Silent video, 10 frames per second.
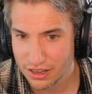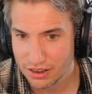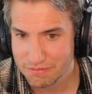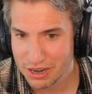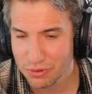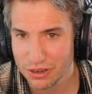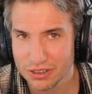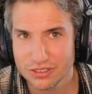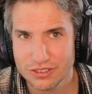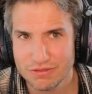
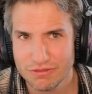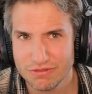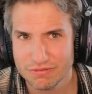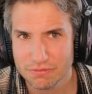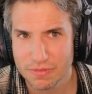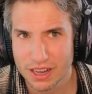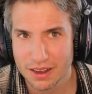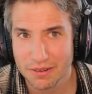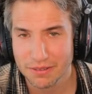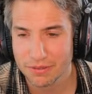manual
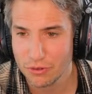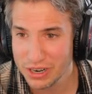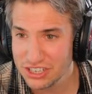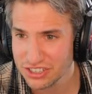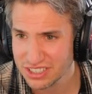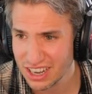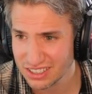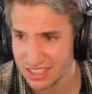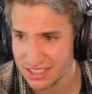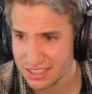regions like
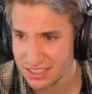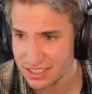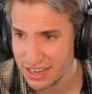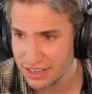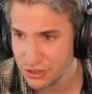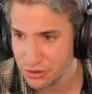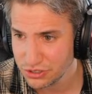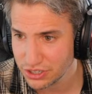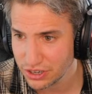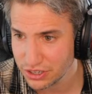this and
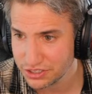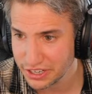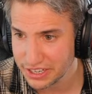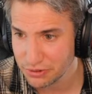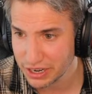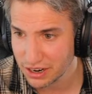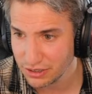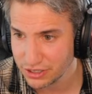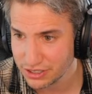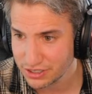use a solid gray
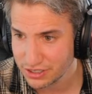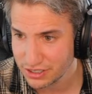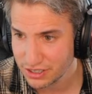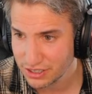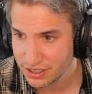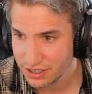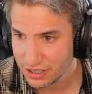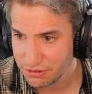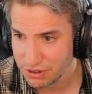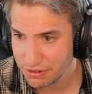color.
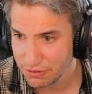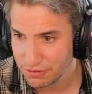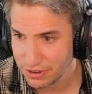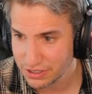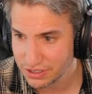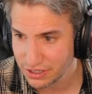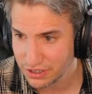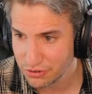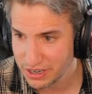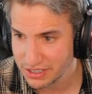Do we have a solid
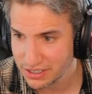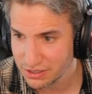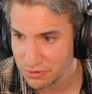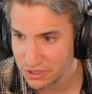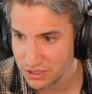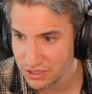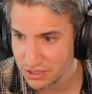gray in this one?